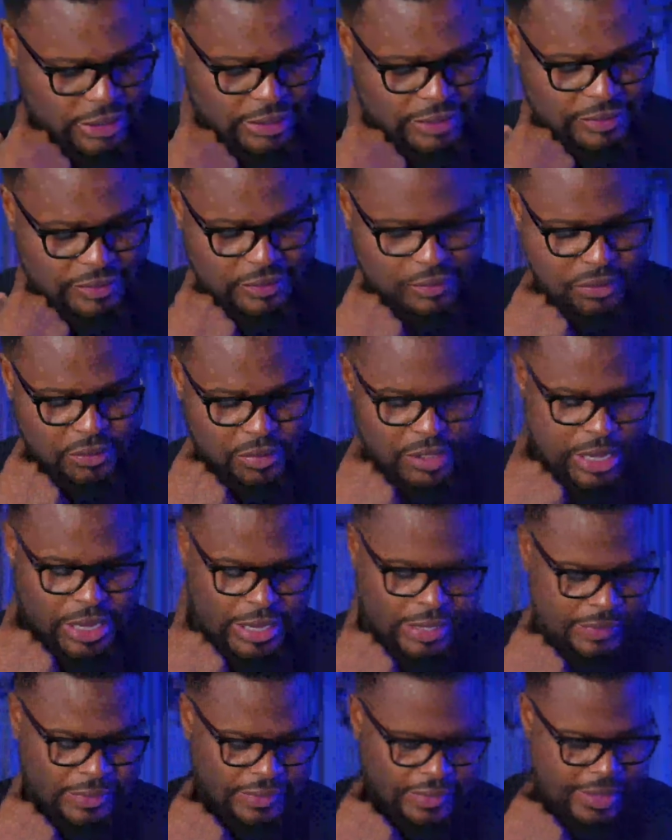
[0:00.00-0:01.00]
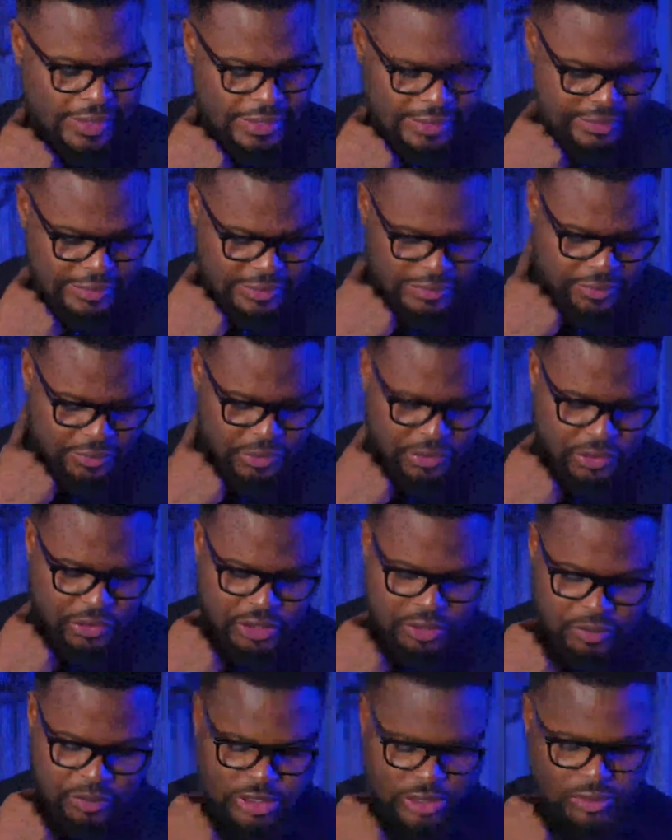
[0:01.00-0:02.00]
Okay, so we asked that. And
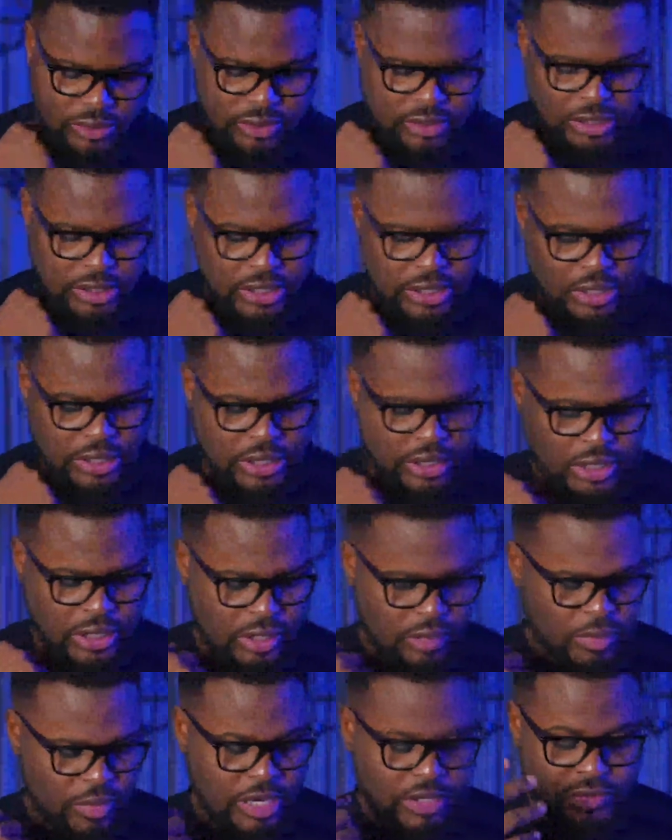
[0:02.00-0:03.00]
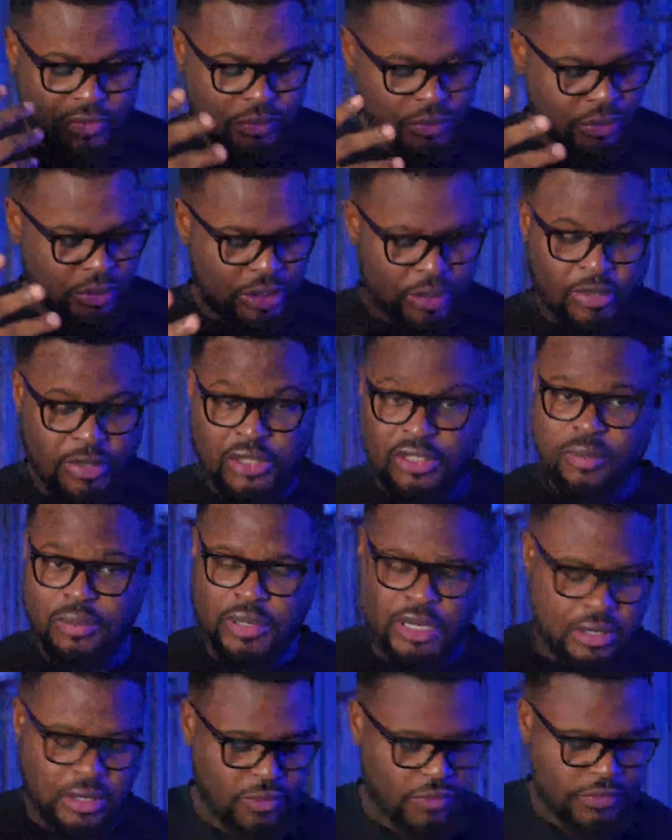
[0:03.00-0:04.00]
then we talked about my story,
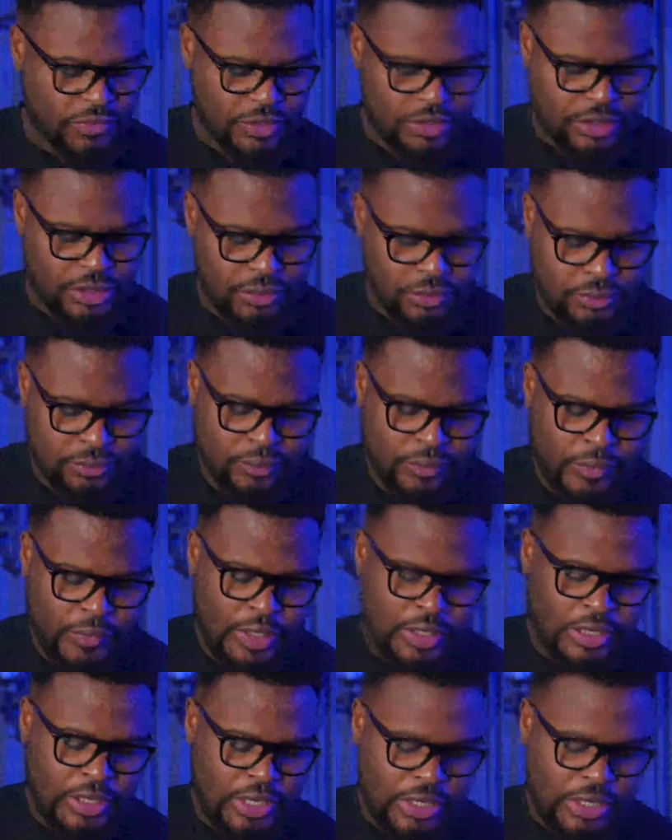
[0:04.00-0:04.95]
about the power of skill.